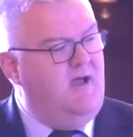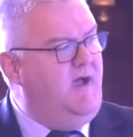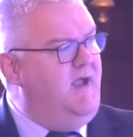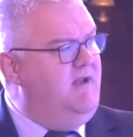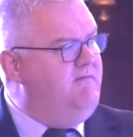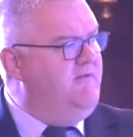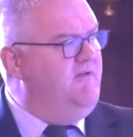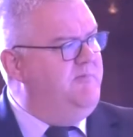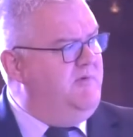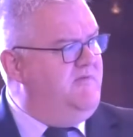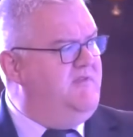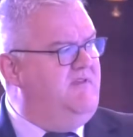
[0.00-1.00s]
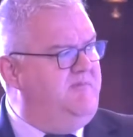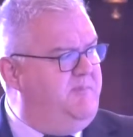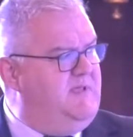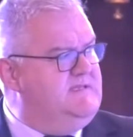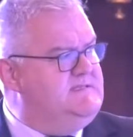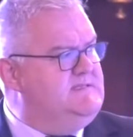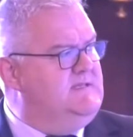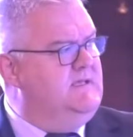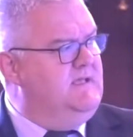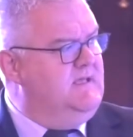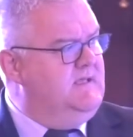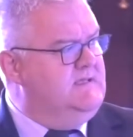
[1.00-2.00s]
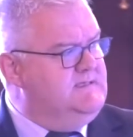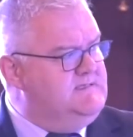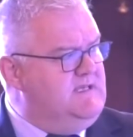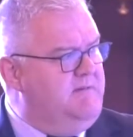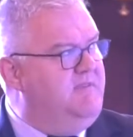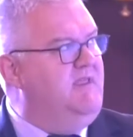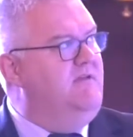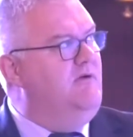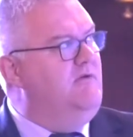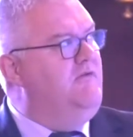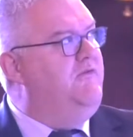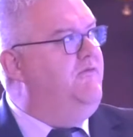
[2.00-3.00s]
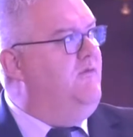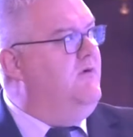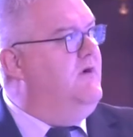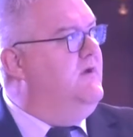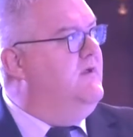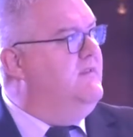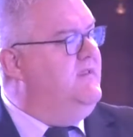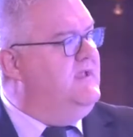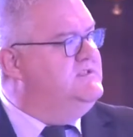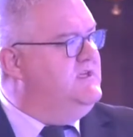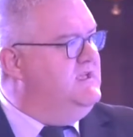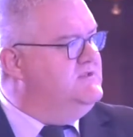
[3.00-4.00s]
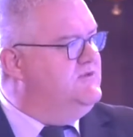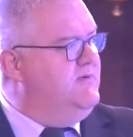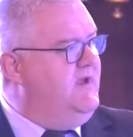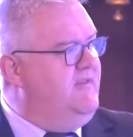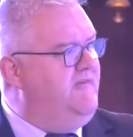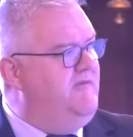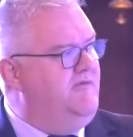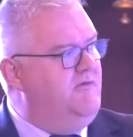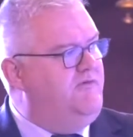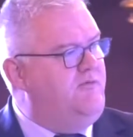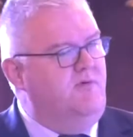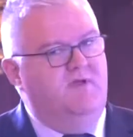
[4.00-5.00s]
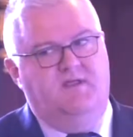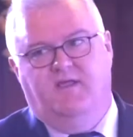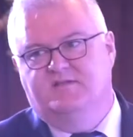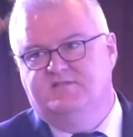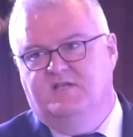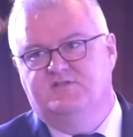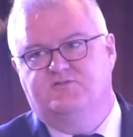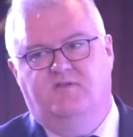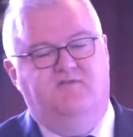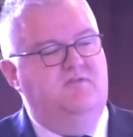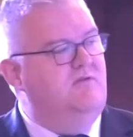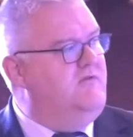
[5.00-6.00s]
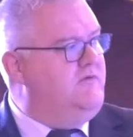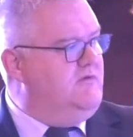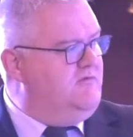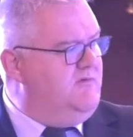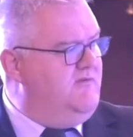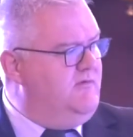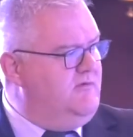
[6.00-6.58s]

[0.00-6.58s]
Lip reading: high levels of positive peace. Same thing goes for the exchange rates, so stronger exchange rates in those countries